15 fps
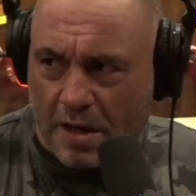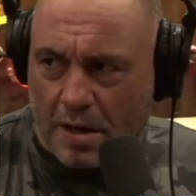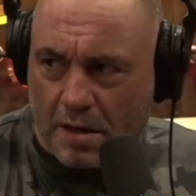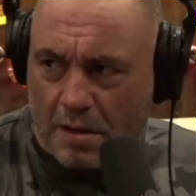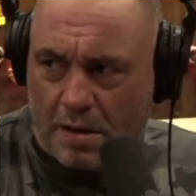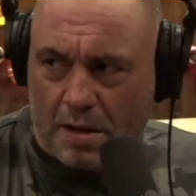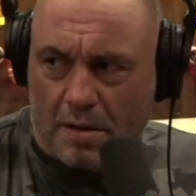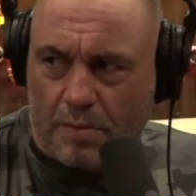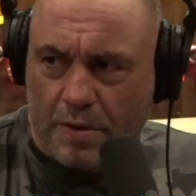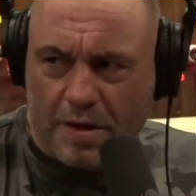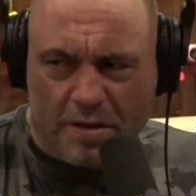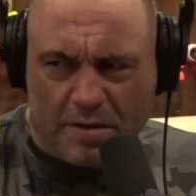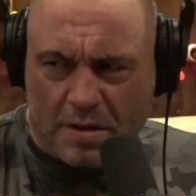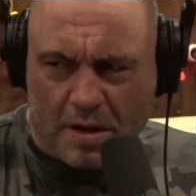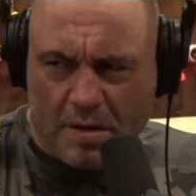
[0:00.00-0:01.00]
here. We
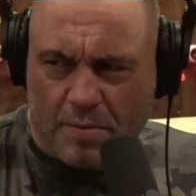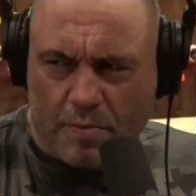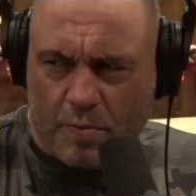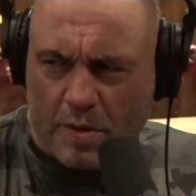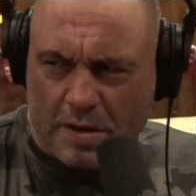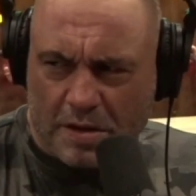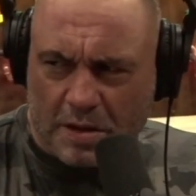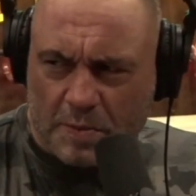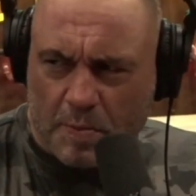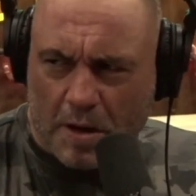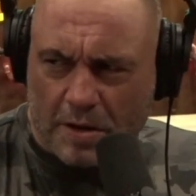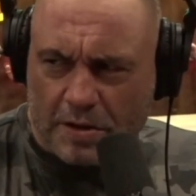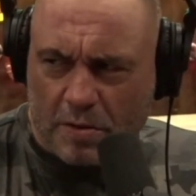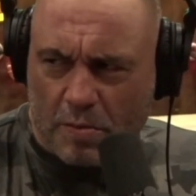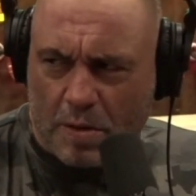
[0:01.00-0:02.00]
use it. It was a
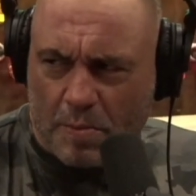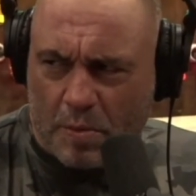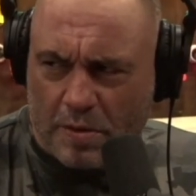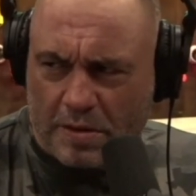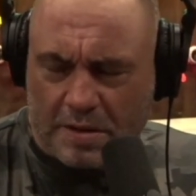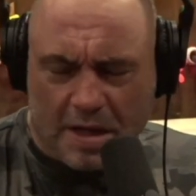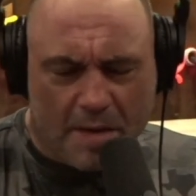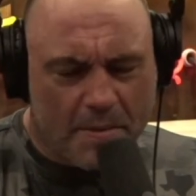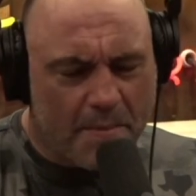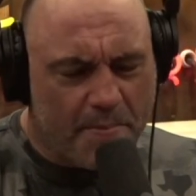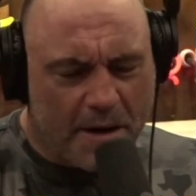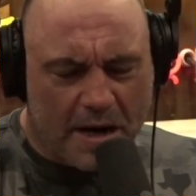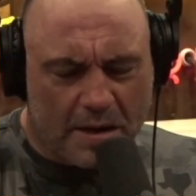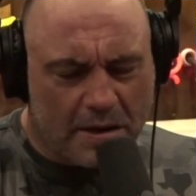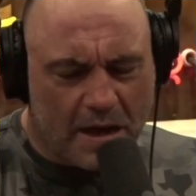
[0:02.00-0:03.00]
sponsor one point in time. I
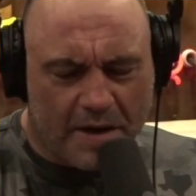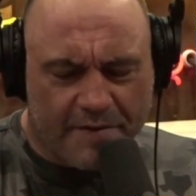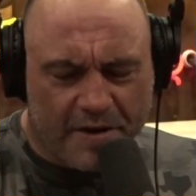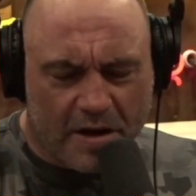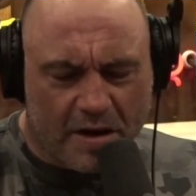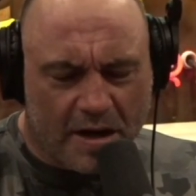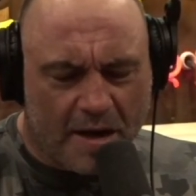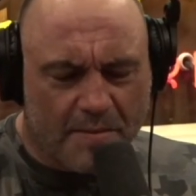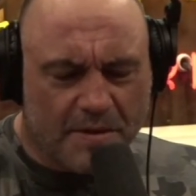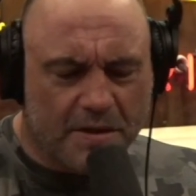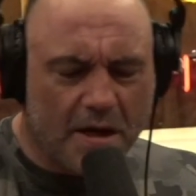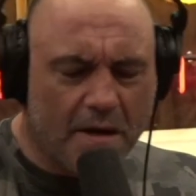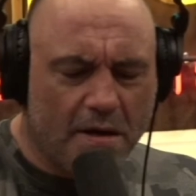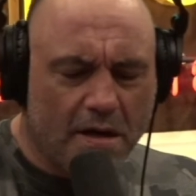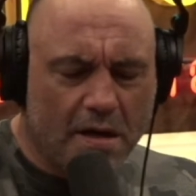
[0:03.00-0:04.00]
buy a lot of it on
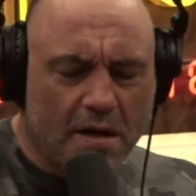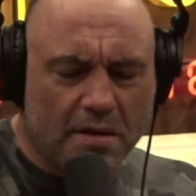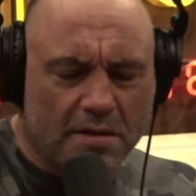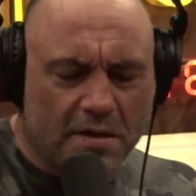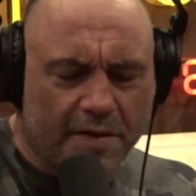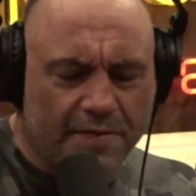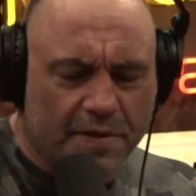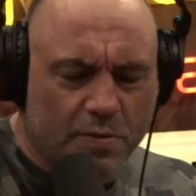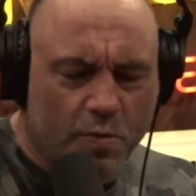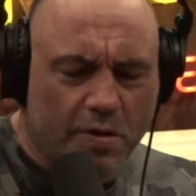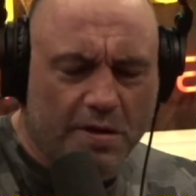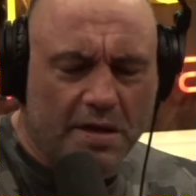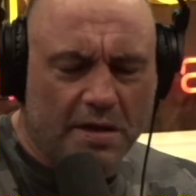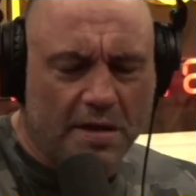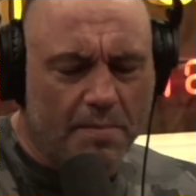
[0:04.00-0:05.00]
Amazon. And stuff is
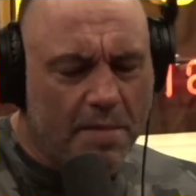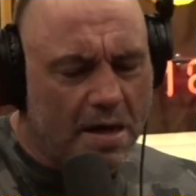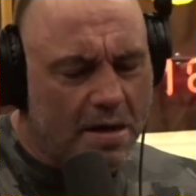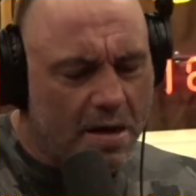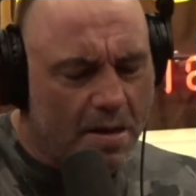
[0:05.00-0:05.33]
one thing that my